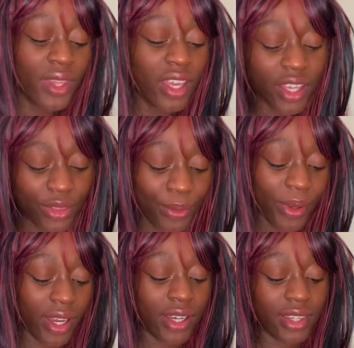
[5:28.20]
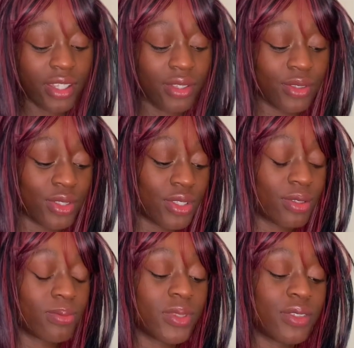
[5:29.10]
Either way, I think
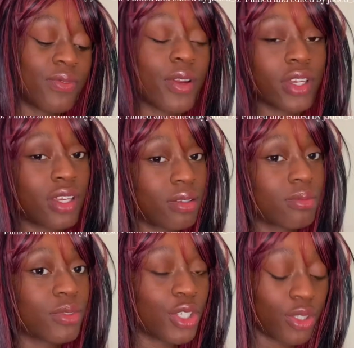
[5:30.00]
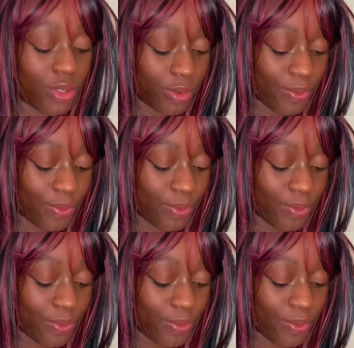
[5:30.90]
it's very cute.